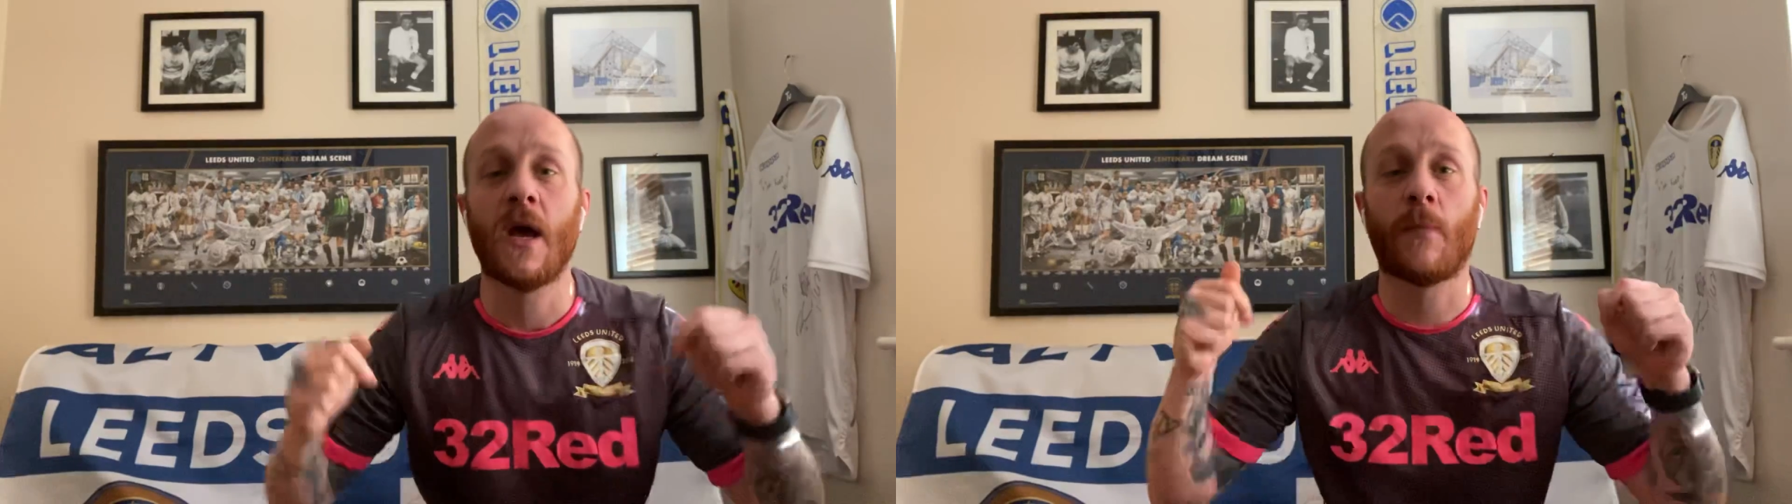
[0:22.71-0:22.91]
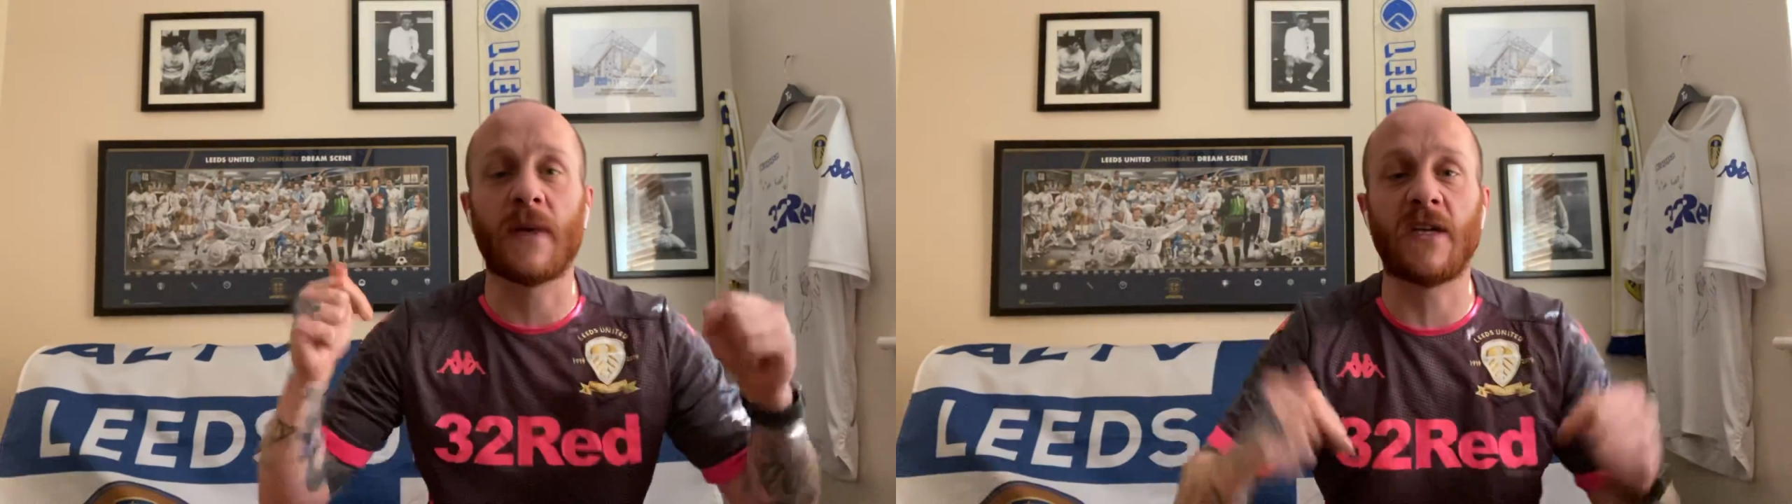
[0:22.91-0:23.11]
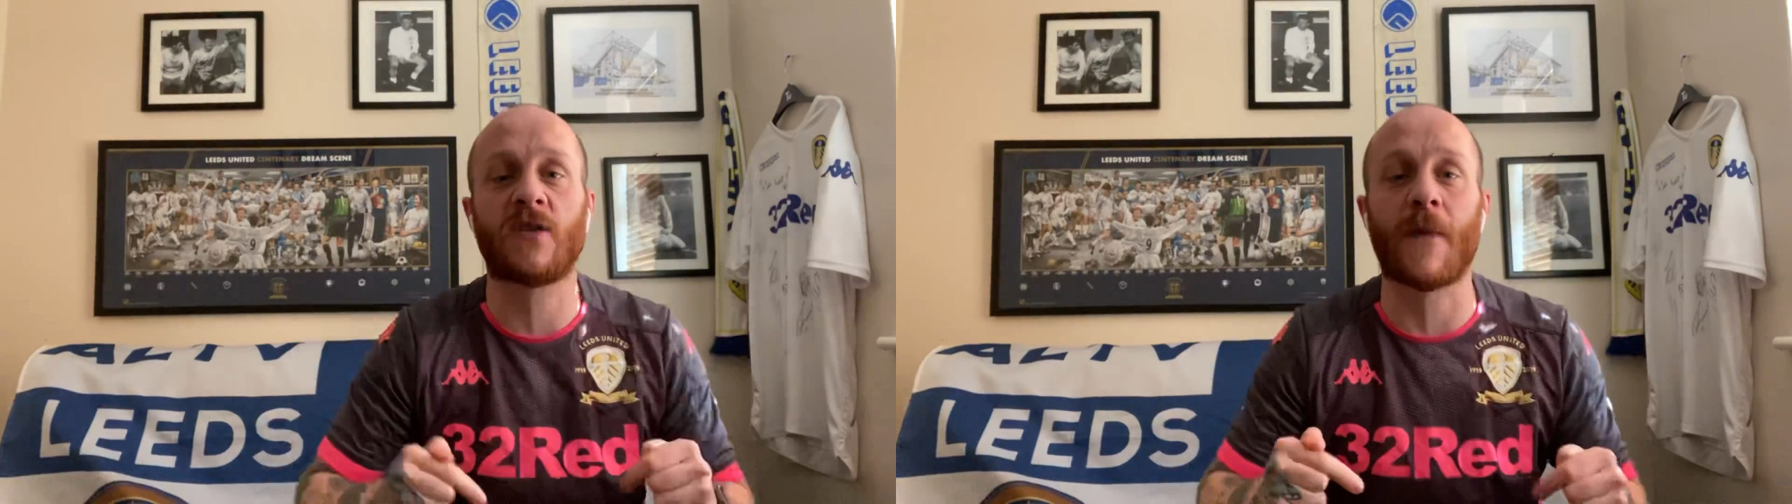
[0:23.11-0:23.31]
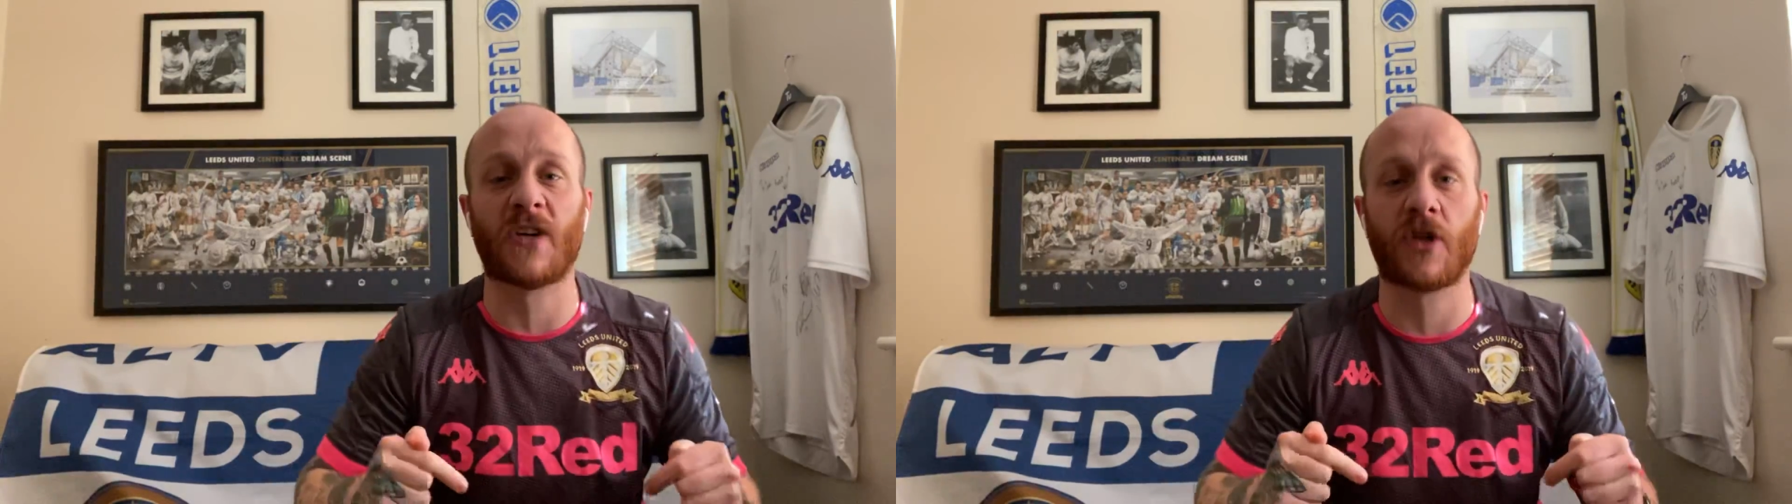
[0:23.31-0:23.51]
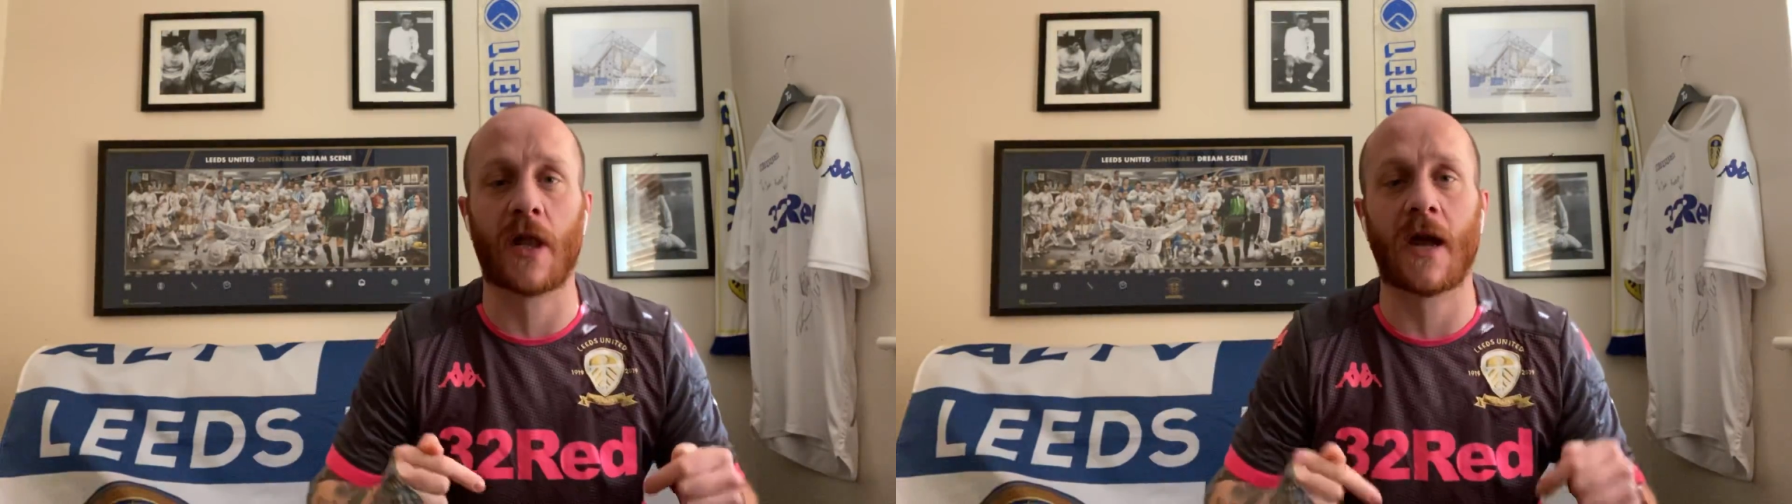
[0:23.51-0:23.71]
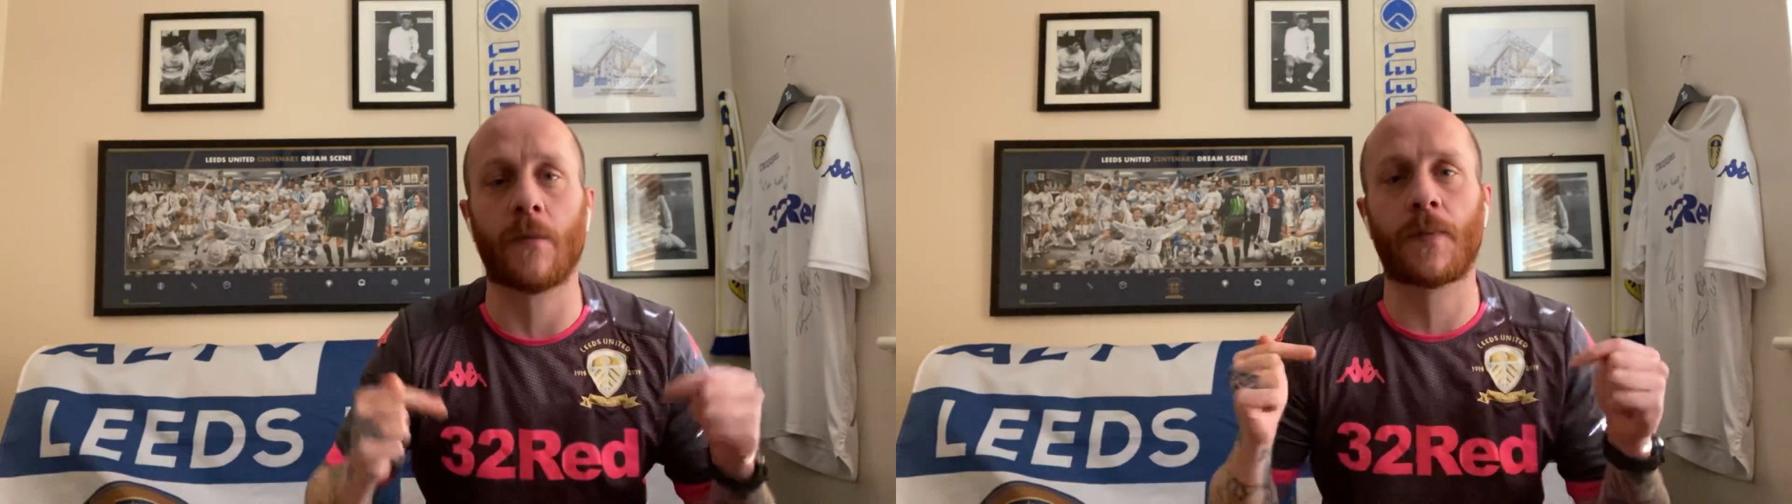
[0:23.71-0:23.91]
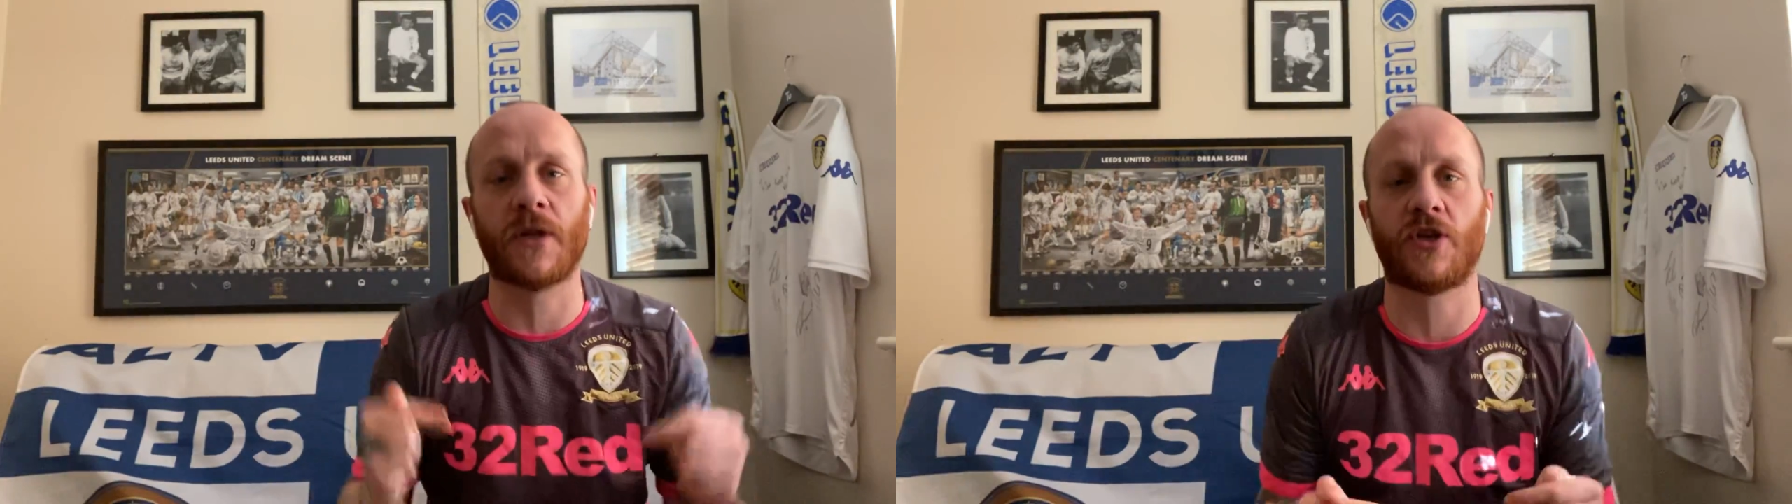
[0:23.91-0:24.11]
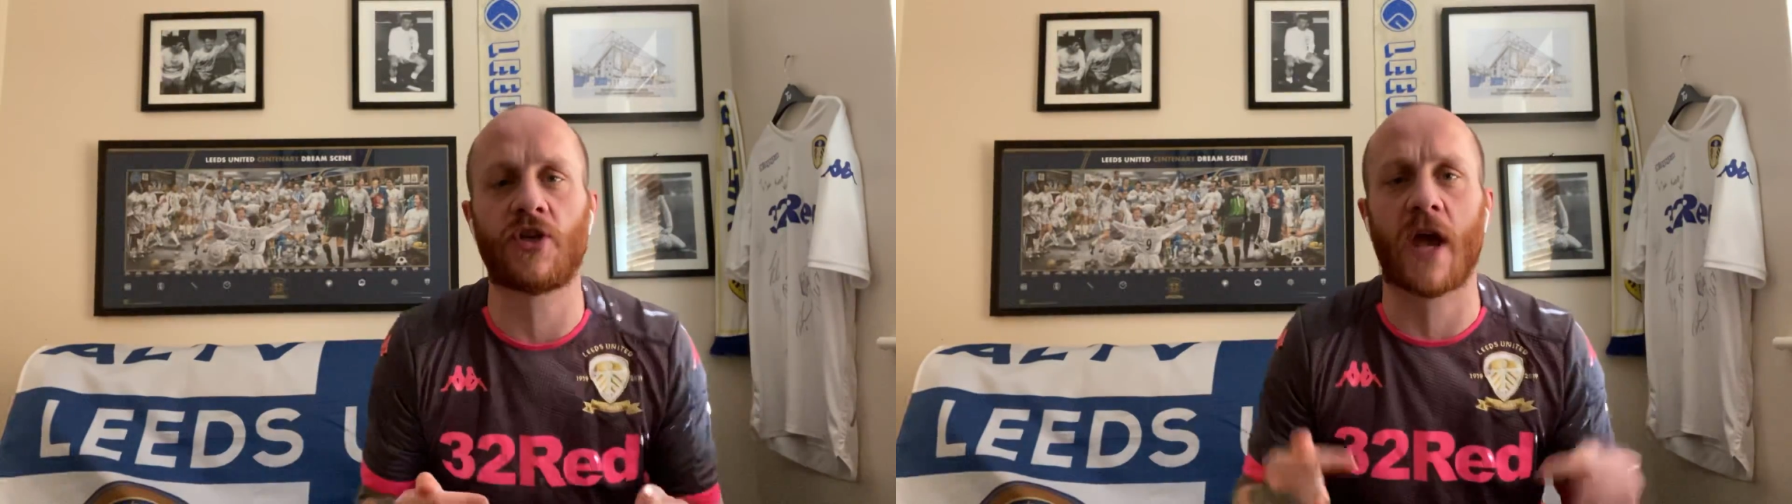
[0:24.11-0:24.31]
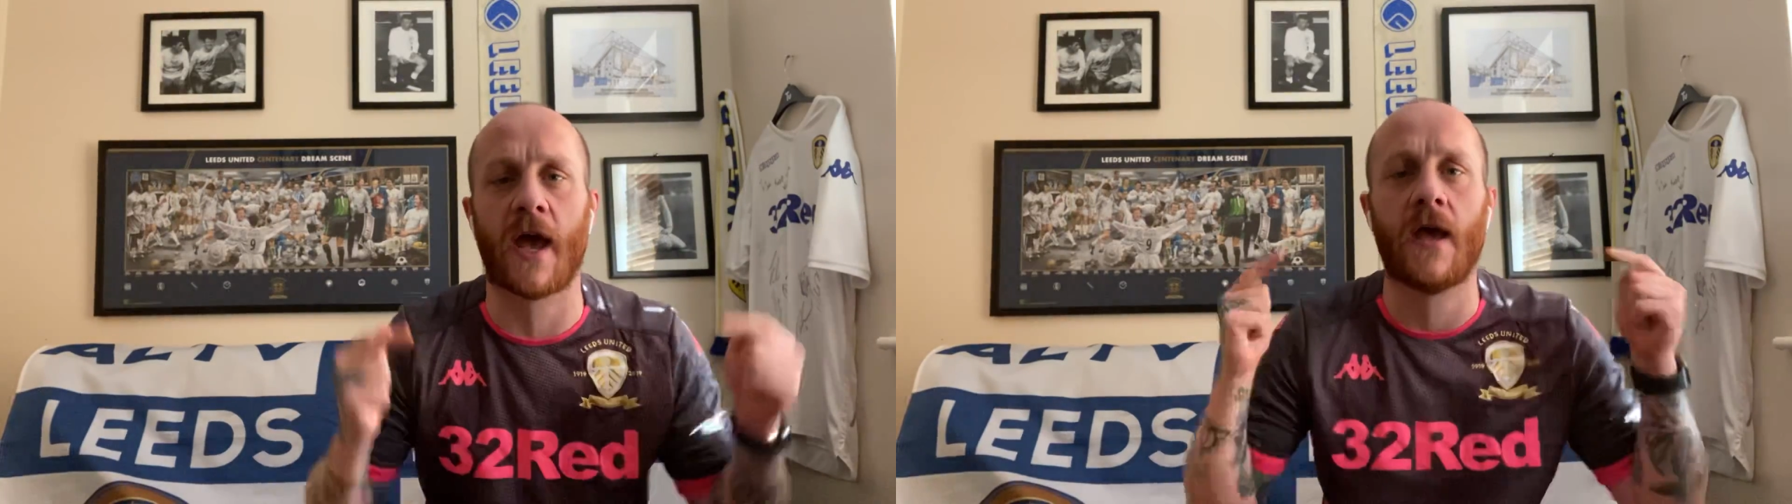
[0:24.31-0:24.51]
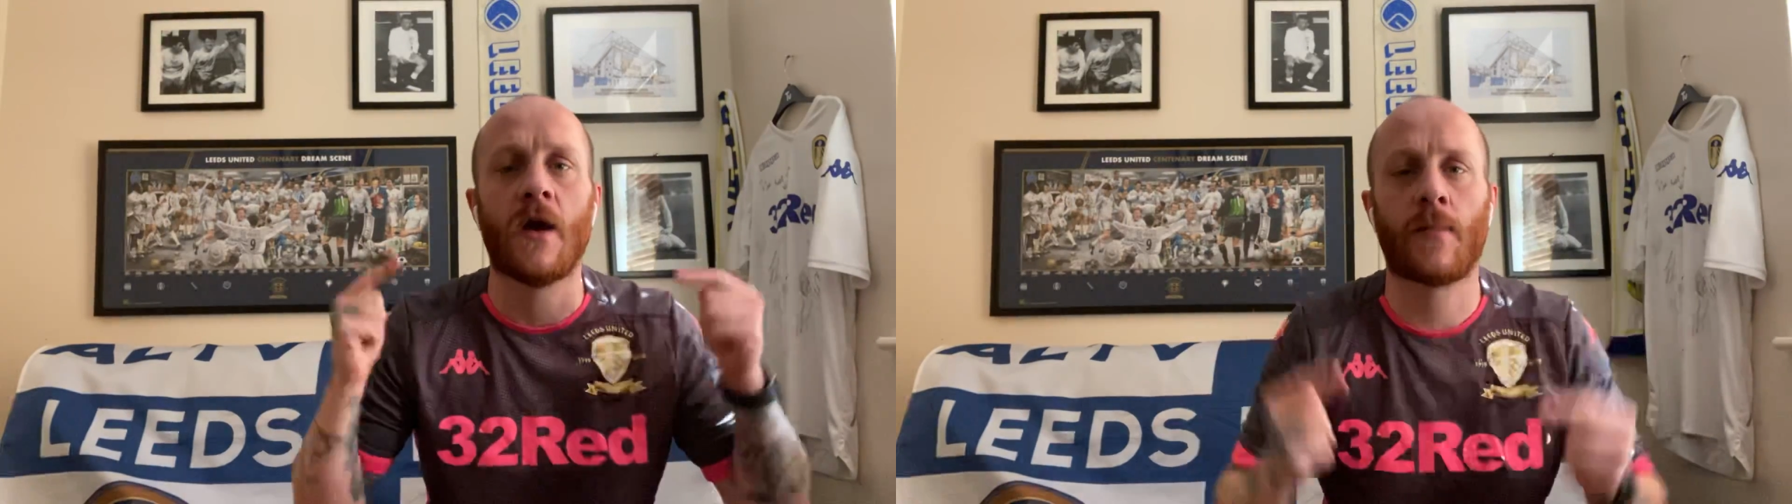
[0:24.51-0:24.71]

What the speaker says: please smash a like, please share,